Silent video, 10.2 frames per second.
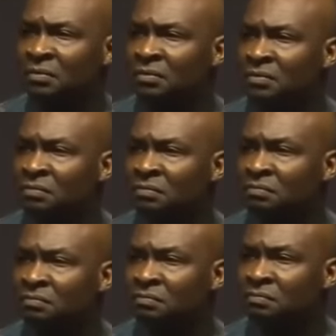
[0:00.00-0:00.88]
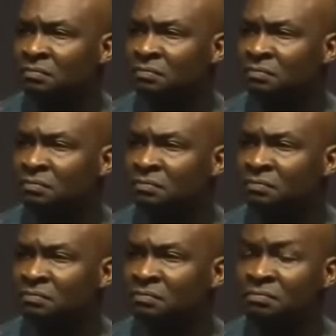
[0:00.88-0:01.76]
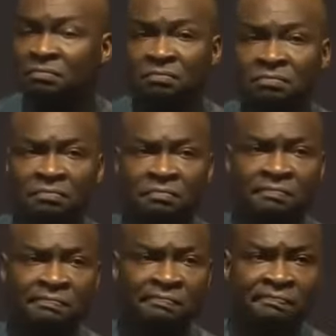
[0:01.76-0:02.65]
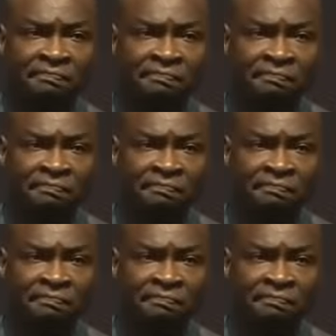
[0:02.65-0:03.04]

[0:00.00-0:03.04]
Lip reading: (silence)